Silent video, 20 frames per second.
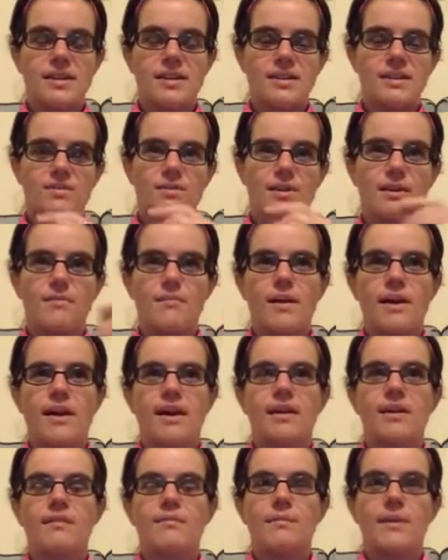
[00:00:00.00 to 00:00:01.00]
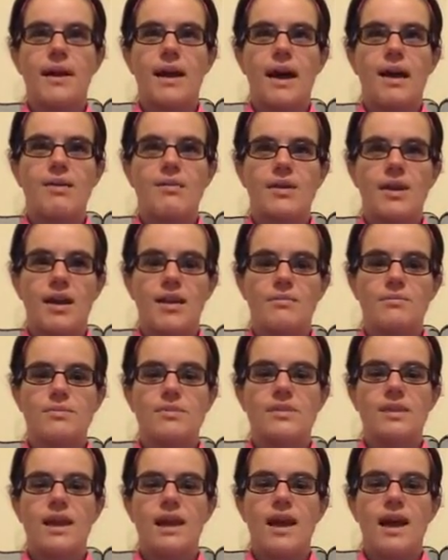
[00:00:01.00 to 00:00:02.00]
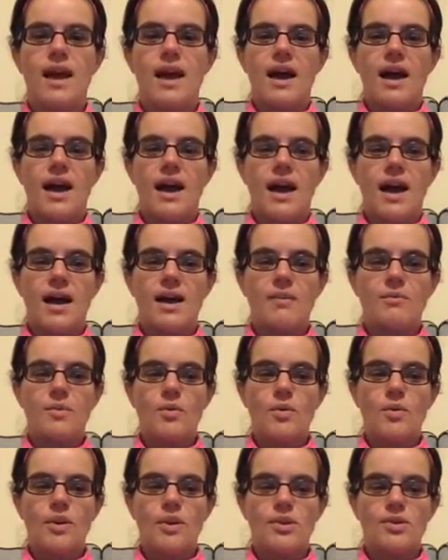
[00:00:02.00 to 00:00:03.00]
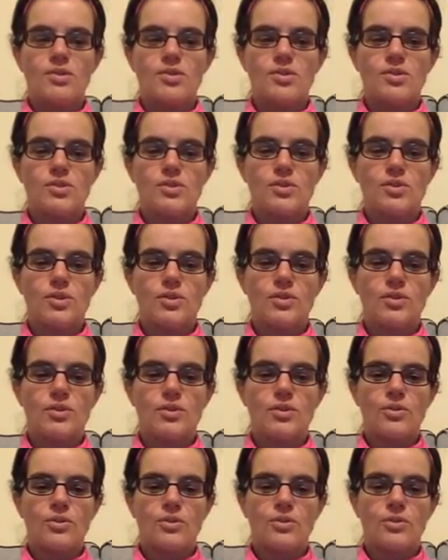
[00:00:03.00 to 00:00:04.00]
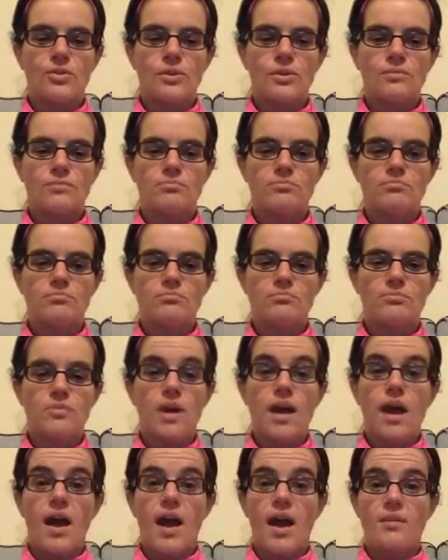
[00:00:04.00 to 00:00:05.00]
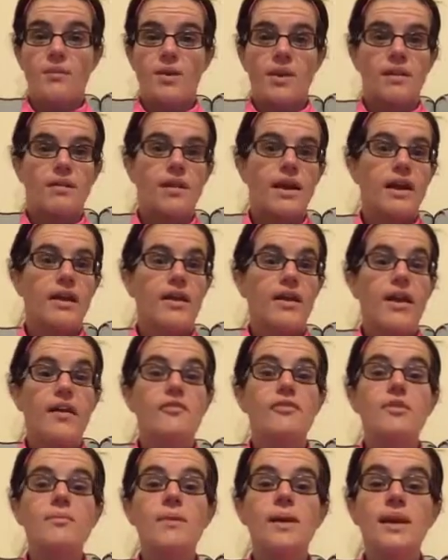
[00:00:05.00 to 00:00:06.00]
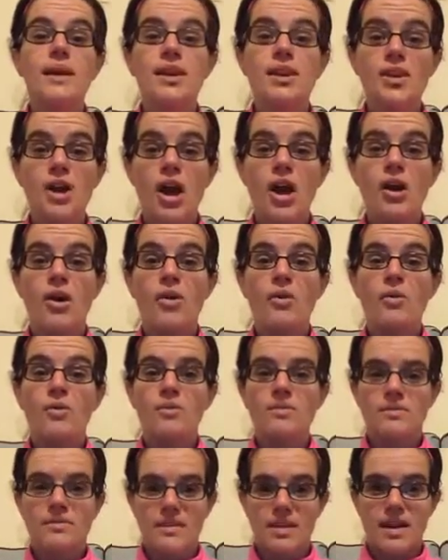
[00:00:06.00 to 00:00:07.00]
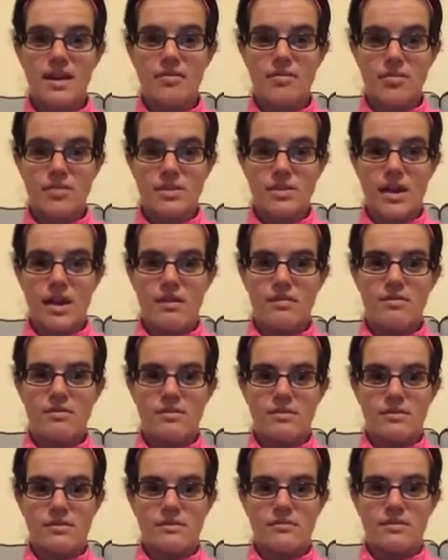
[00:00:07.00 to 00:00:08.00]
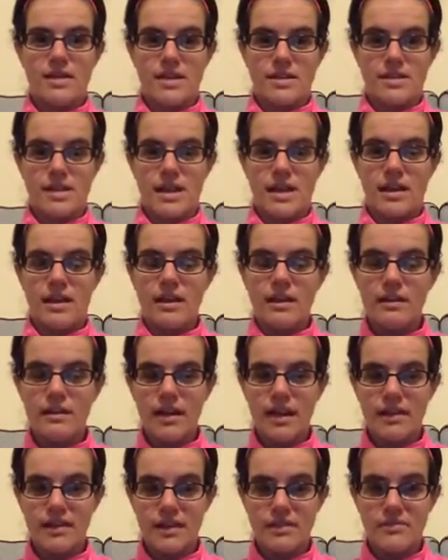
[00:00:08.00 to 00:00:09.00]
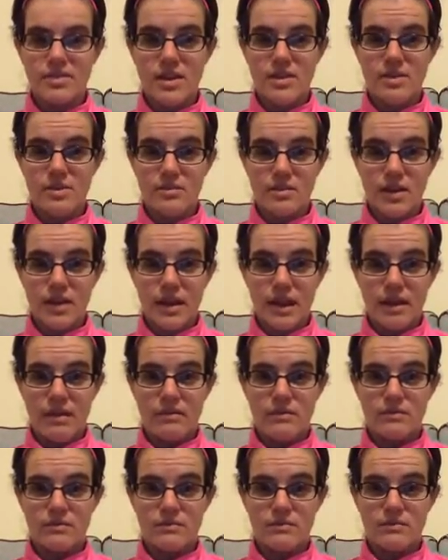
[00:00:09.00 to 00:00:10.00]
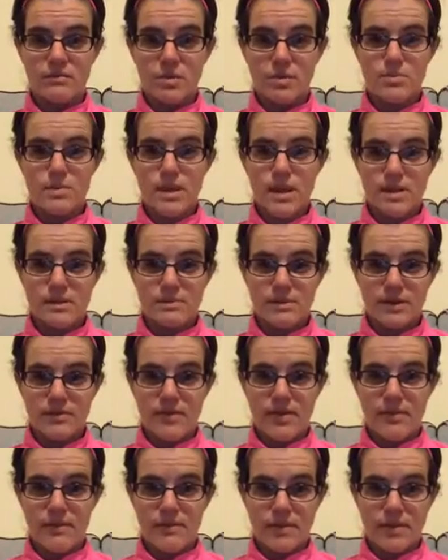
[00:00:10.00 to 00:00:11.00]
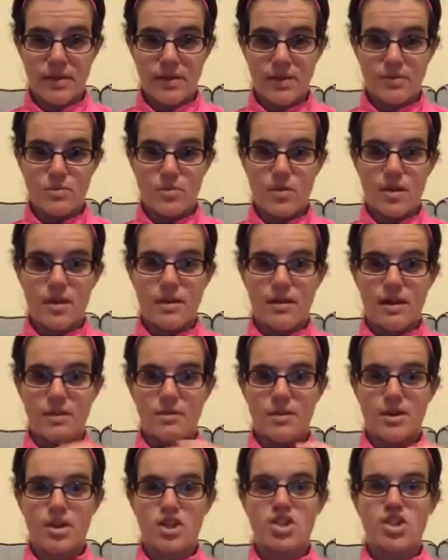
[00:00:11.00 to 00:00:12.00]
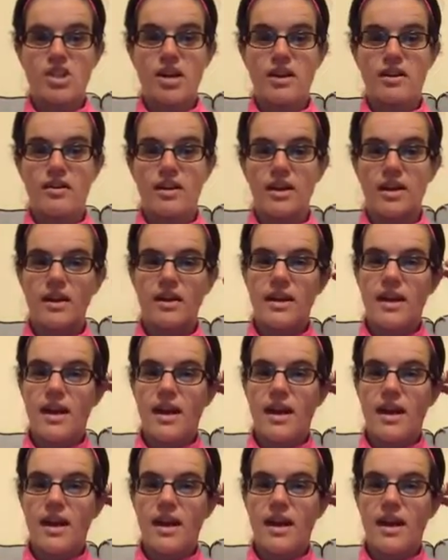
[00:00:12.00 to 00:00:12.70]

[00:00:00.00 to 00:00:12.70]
That's one of my outcomes. I'm going to let everybody know that I've worked out that day and that I've done the workout with my husband at 5 o'clock in the morning. I'm going to share it.